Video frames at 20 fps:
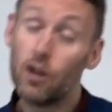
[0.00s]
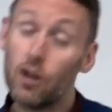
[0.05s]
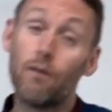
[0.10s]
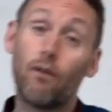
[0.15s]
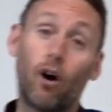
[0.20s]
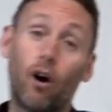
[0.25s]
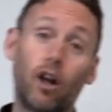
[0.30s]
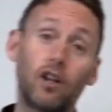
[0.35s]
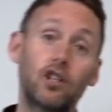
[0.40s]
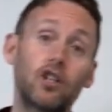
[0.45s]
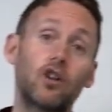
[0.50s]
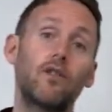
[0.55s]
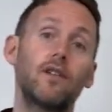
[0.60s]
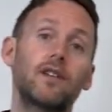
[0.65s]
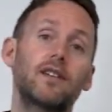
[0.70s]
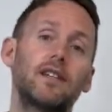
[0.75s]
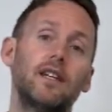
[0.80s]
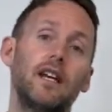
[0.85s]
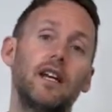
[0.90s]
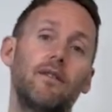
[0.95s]
you've also
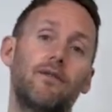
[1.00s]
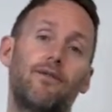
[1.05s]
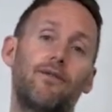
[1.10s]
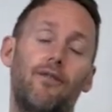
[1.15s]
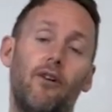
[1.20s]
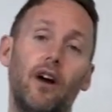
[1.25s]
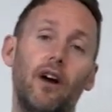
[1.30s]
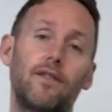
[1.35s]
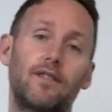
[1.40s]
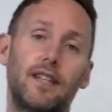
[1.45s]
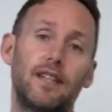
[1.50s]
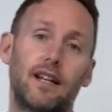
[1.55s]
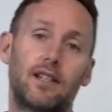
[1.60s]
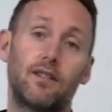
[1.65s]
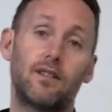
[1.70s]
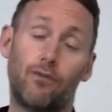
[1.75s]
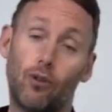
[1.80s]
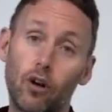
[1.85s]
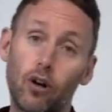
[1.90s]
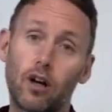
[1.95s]
received 5
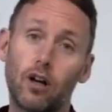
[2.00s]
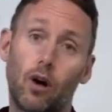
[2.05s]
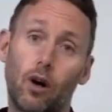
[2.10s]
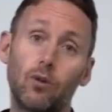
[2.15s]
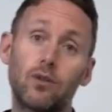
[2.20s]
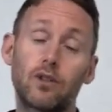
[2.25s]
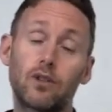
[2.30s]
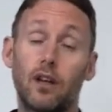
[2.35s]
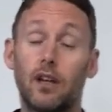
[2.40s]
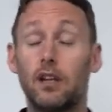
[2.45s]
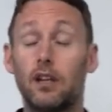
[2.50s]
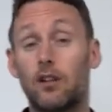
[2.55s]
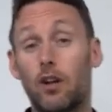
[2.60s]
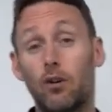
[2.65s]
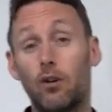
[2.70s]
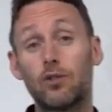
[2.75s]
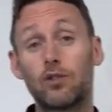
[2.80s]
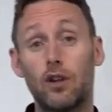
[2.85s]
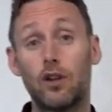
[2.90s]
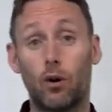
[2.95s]
sets of other notes, and in
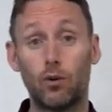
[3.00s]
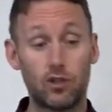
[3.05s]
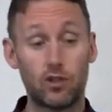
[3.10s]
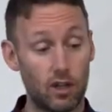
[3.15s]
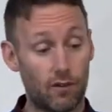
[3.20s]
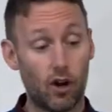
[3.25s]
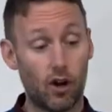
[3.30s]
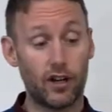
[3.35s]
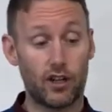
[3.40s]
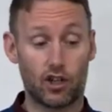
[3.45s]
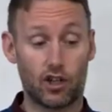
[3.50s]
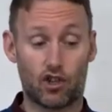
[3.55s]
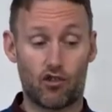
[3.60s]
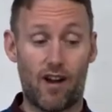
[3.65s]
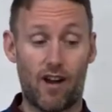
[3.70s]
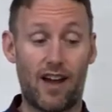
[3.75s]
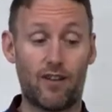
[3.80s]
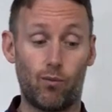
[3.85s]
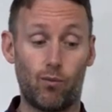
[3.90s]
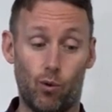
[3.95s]
those notes, you've got your
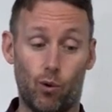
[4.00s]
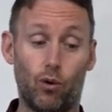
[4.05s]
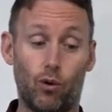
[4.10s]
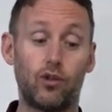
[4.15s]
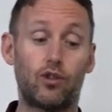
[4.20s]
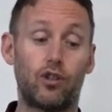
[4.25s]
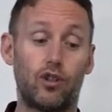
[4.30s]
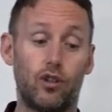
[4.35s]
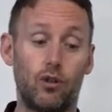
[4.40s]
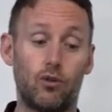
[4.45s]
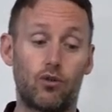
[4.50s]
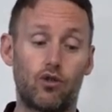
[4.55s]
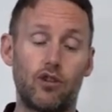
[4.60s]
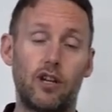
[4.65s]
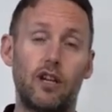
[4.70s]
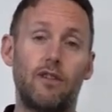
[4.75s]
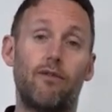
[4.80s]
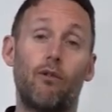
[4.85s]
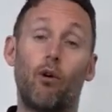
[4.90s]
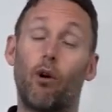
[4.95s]
strand 1, 2,
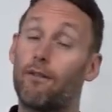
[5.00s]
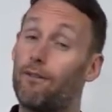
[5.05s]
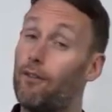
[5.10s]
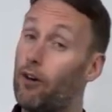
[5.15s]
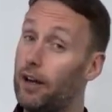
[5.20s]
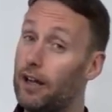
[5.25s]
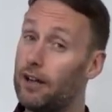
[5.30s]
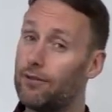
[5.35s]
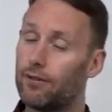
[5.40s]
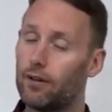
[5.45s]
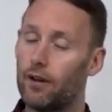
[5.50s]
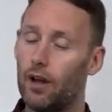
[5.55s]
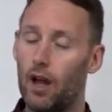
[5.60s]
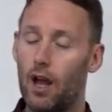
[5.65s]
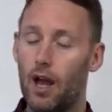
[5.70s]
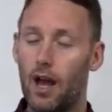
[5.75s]
3, 4, 5.